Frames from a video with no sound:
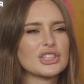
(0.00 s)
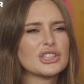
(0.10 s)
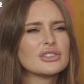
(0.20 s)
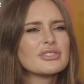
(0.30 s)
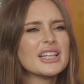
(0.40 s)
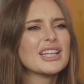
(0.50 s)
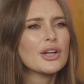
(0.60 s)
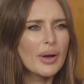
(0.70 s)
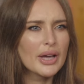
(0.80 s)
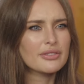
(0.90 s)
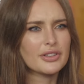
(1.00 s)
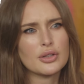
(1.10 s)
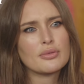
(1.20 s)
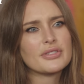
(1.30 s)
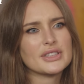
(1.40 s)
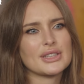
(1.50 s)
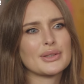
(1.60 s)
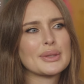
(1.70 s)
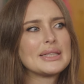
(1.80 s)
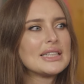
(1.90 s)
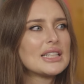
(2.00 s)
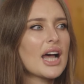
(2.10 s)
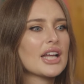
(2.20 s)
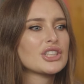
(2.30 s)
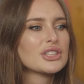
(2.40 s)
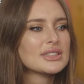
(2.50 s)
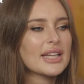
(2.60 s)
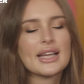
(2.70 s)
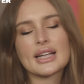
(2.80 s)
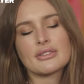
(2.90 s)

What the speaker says: She doesn't really go out of her comfort zone and she doesn't take